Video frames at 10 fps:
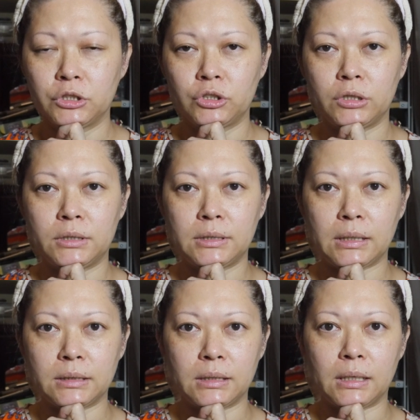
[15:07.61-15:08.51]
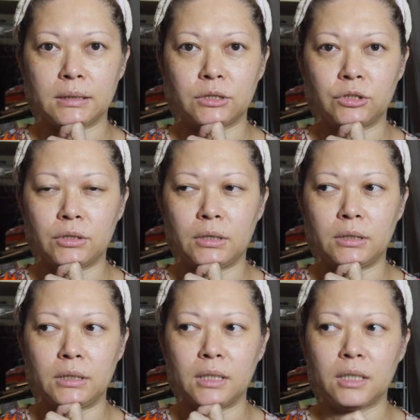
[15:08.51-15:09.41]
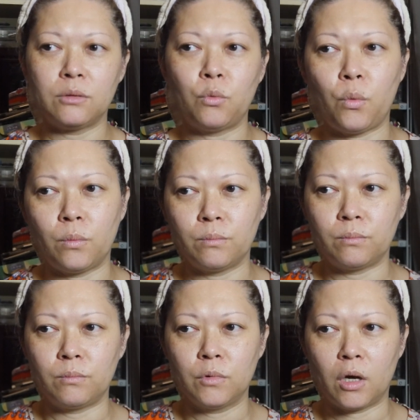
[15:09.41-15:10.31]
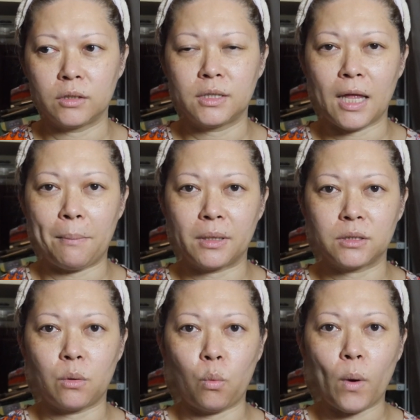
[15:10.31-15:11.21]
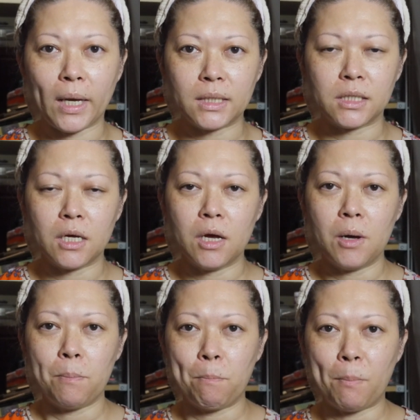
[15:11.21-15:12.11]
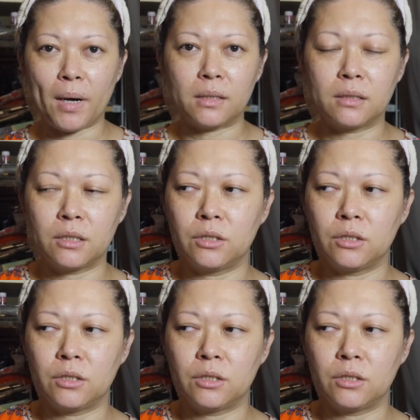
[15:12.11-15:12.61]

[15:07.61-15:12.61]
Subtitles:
She said that she didn't lose that much weight, but